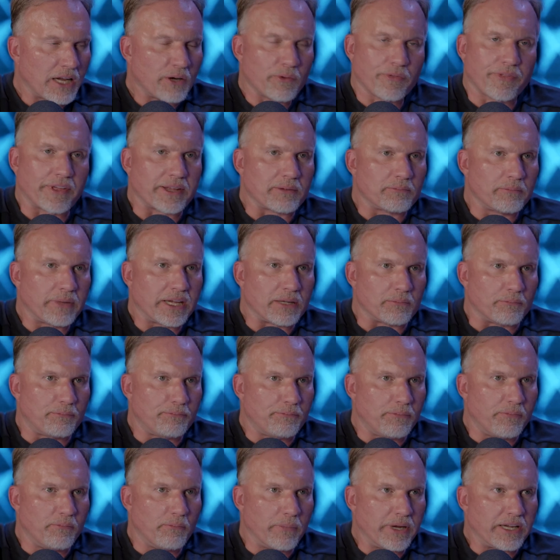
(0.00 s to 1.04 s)
I don't think
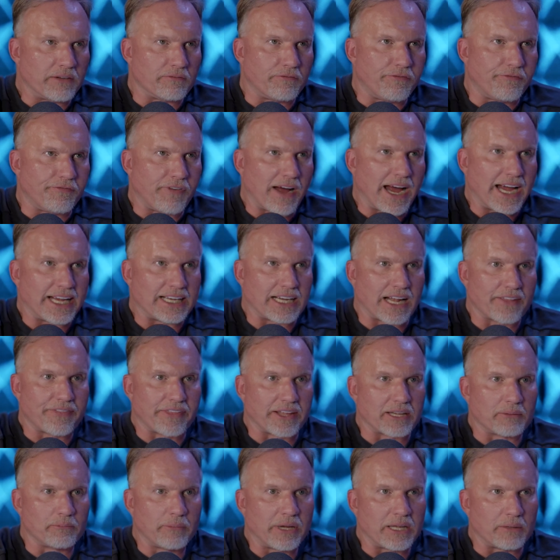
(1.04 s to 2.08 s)
men fight. I
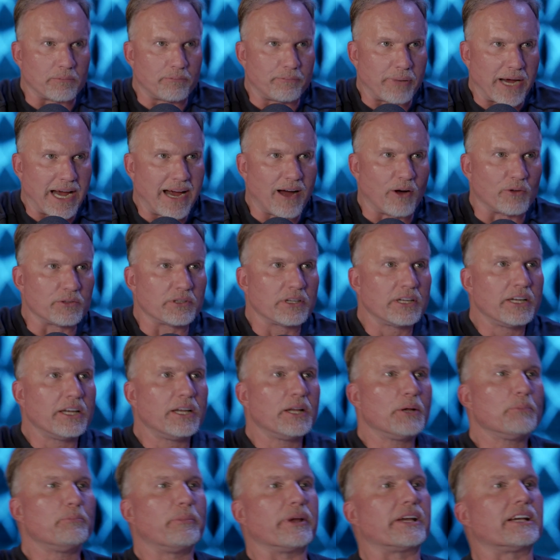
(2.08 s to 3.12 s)
think men pout
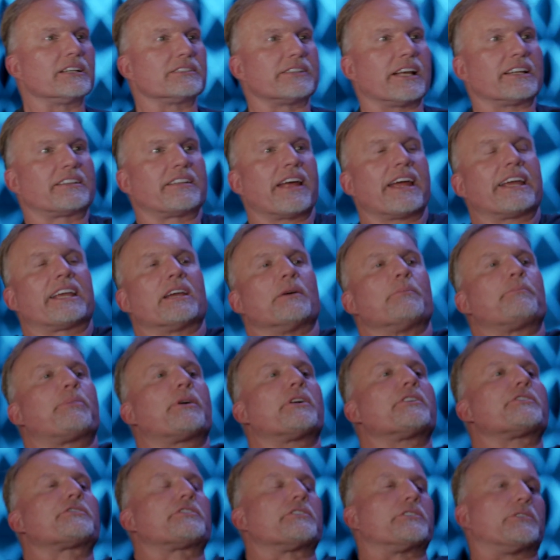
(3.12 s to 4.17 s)
because they take it
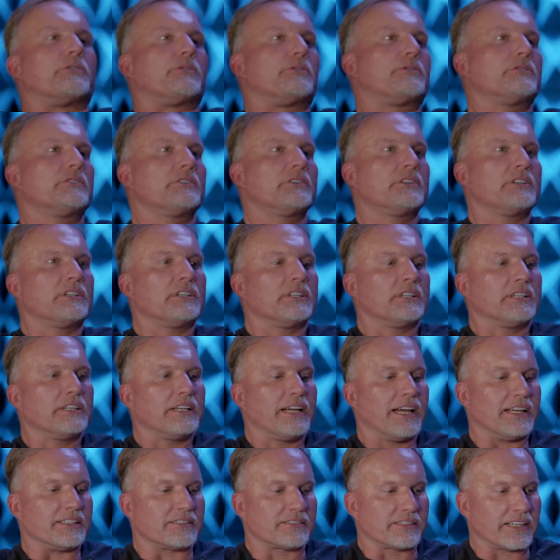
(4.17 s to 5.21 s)
personal
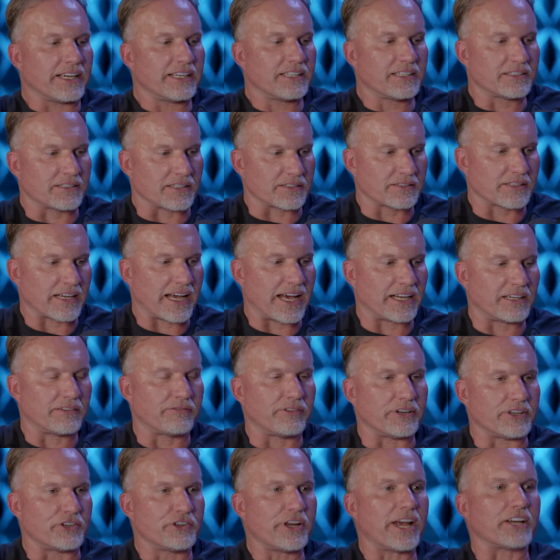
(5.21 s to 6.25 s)
and see it as a sign
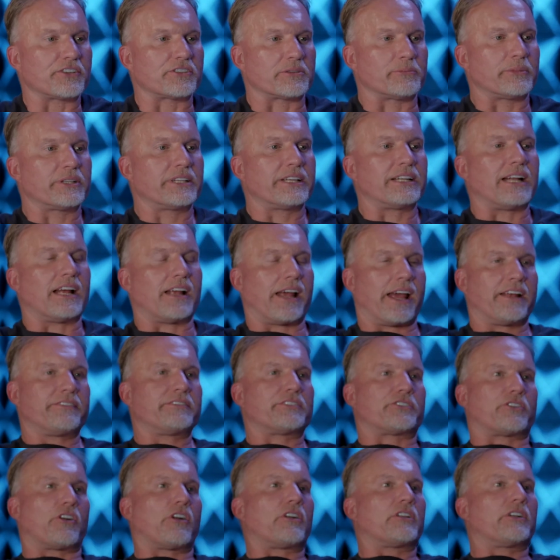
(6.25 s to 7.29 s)
of rejection. But then I had
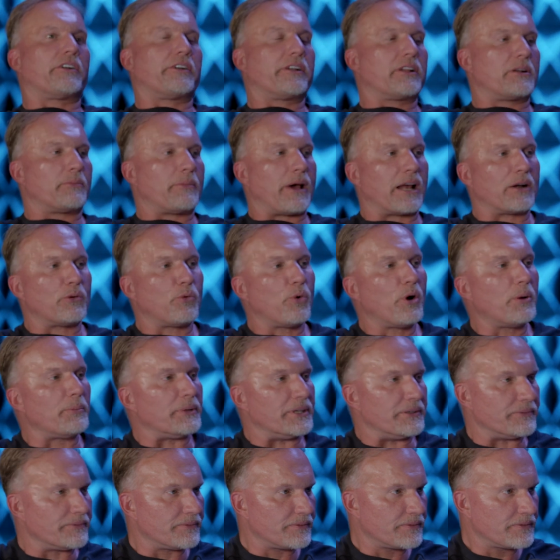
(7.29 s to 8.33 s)
to start learning about a
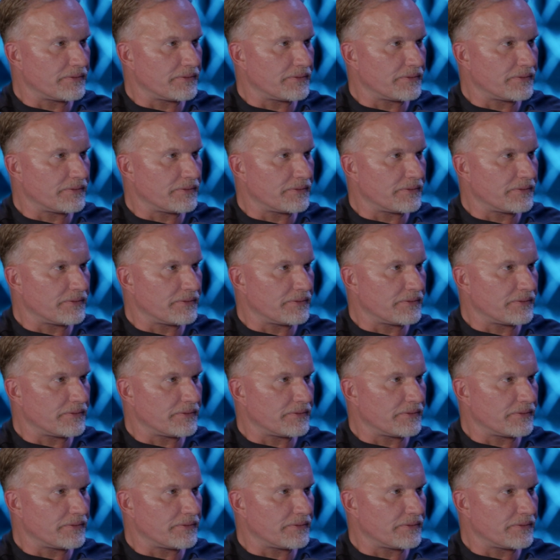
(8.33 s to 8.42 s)
woman.